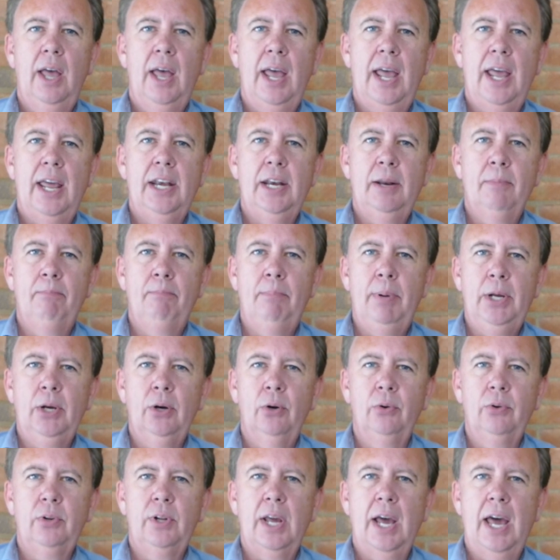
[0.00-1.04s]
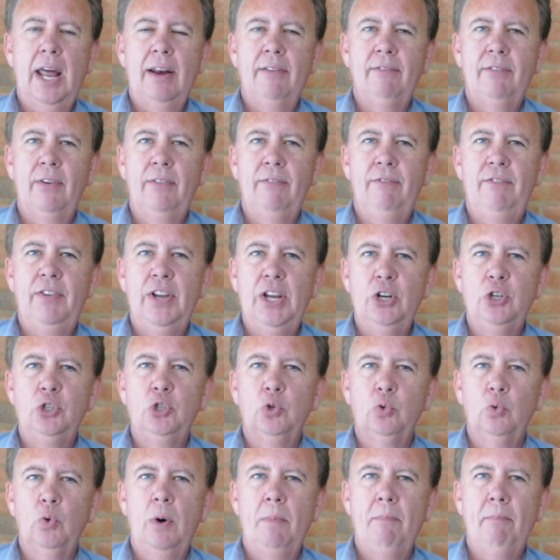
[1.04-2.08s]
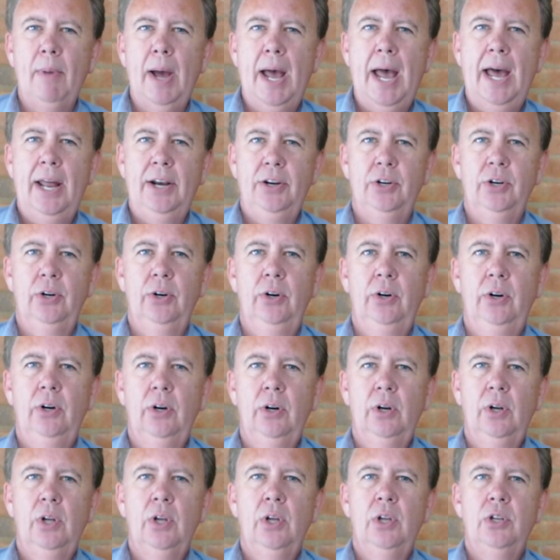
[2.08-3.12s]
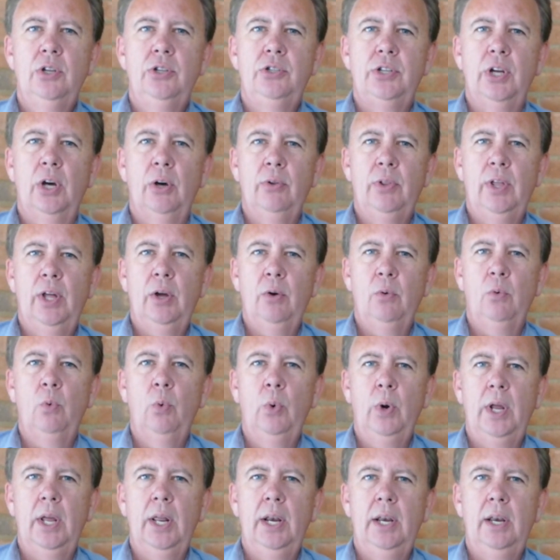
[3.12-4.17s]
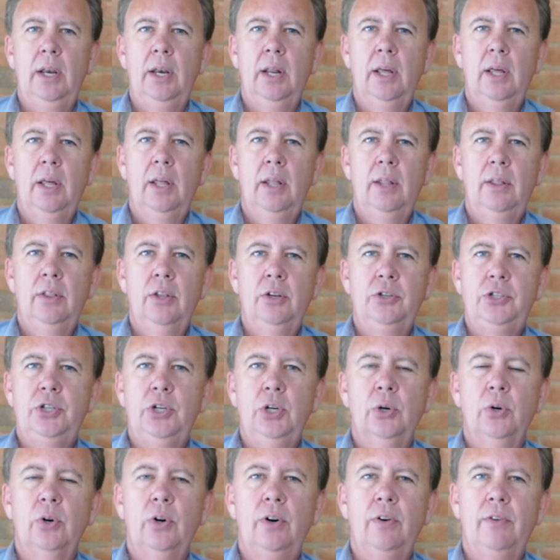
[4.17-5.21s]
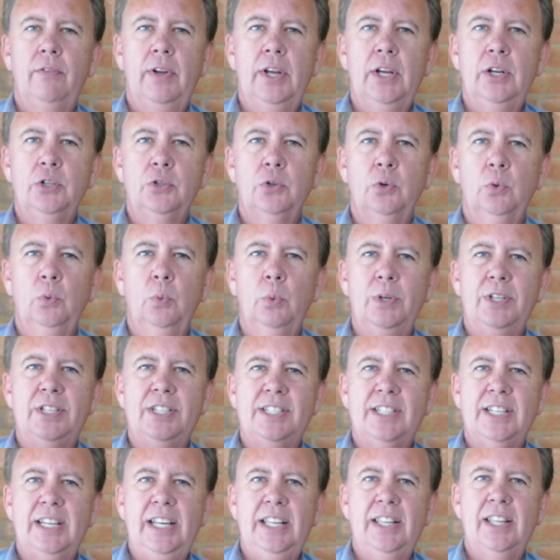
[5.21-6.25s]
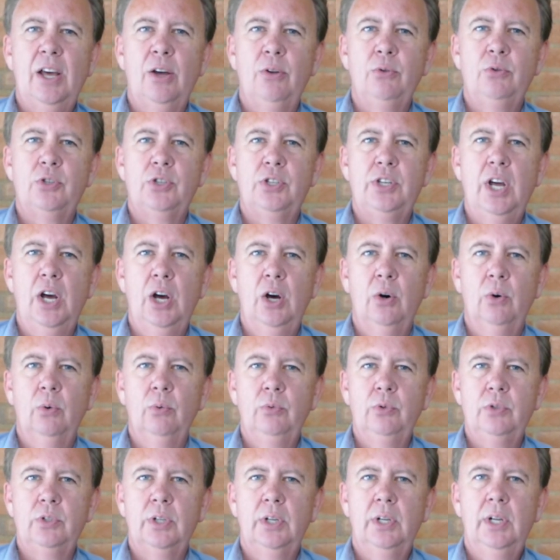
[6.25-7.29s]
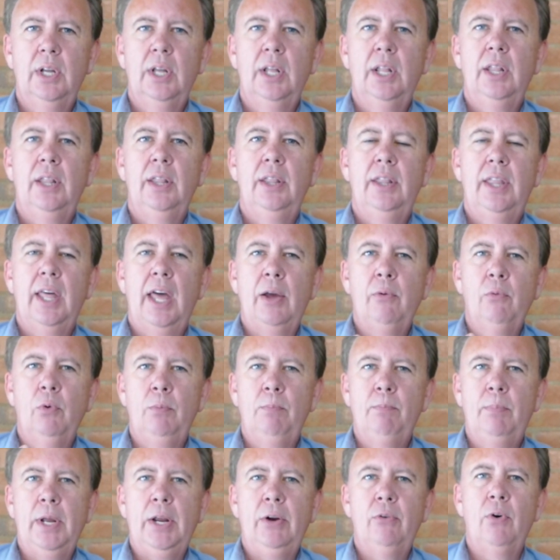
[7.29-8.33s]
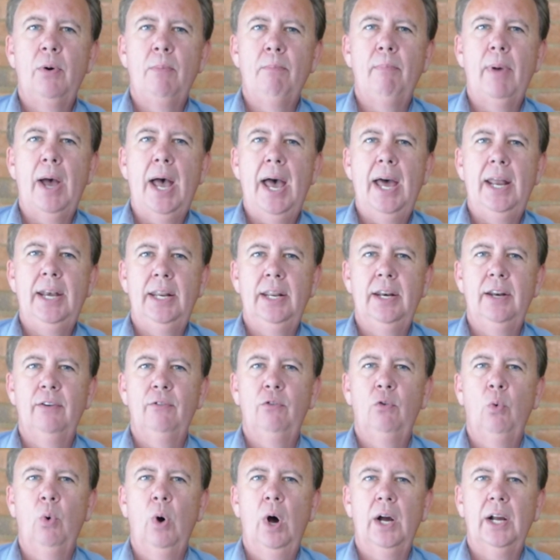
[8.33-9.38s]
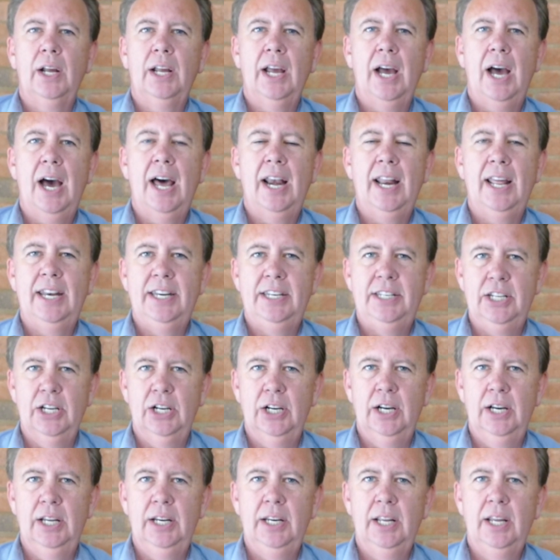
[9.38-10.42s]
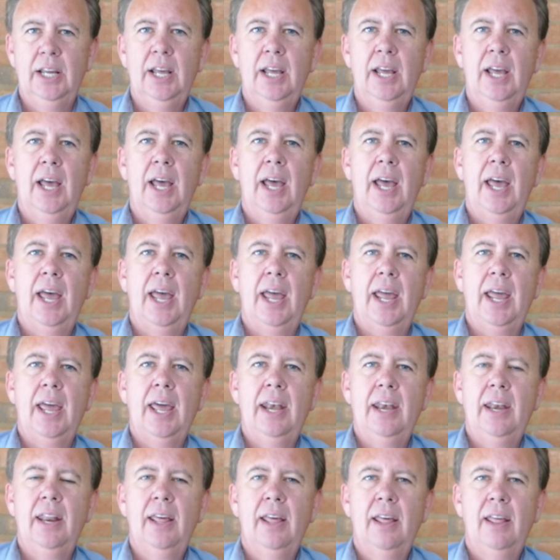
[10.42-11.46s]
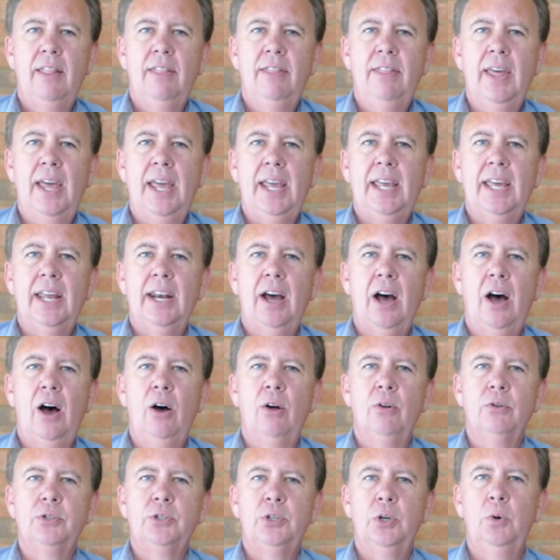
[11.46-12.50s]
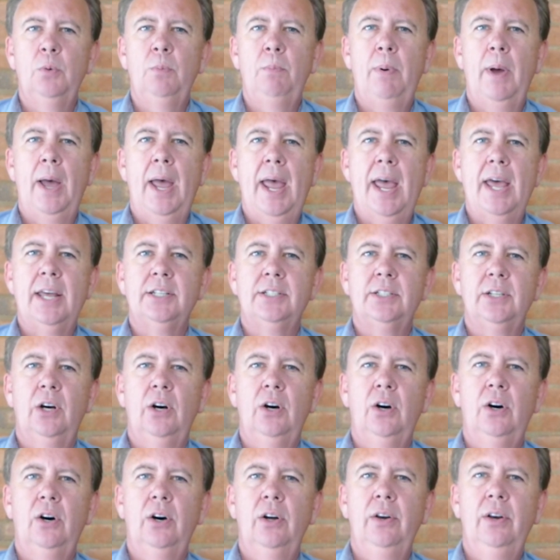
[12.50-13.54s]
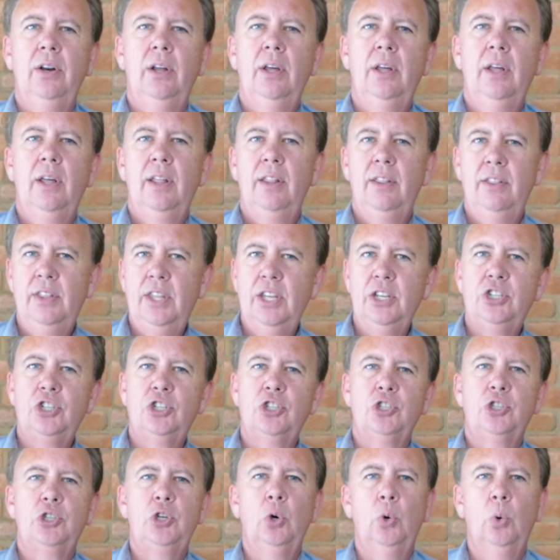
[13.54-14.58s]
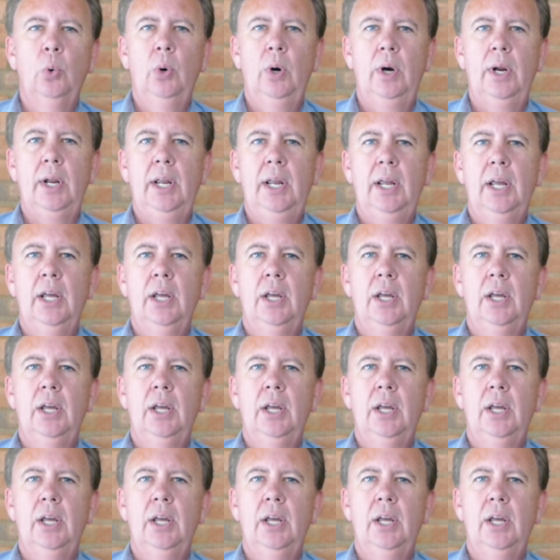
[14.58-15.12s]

and to build kind of a visual reminder so that when the children of Israel would see those stones, they would be reminded of what God had done, and they could also pass on this story